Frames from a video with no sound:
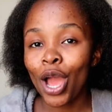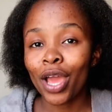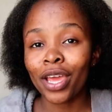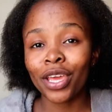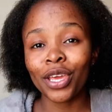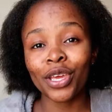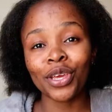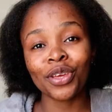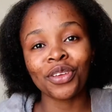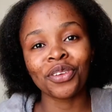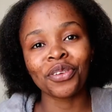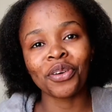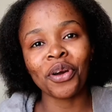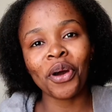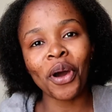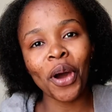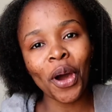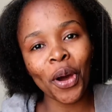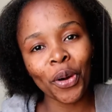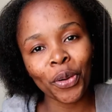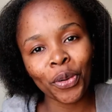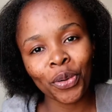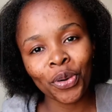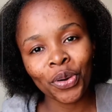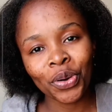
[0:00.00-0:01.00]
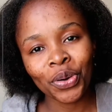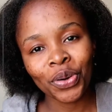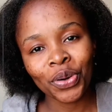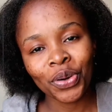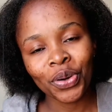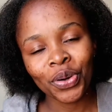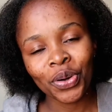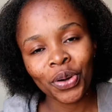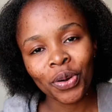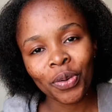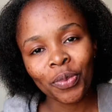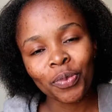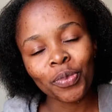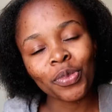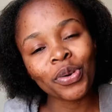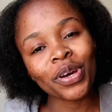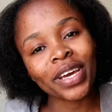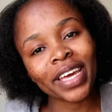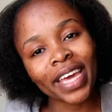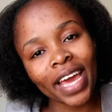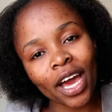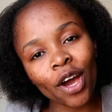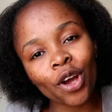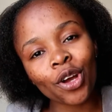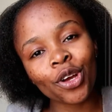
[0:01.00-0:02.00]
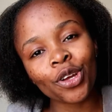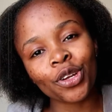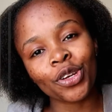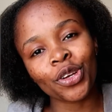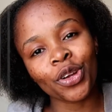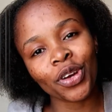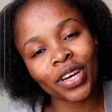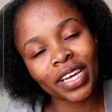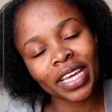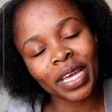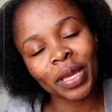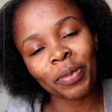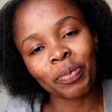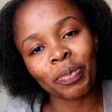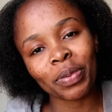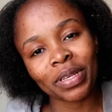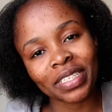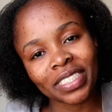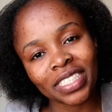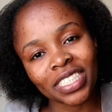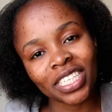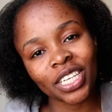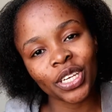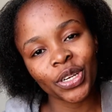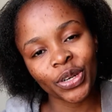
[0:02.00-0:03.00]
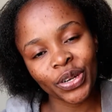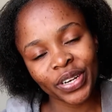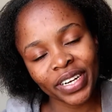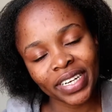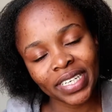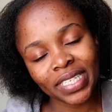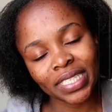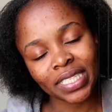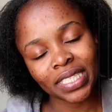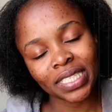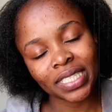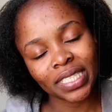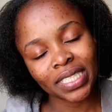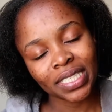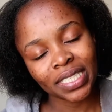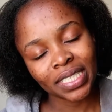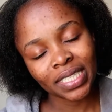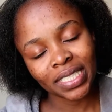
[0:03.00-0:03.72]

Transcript: Yo, Miguel could not keep a secret.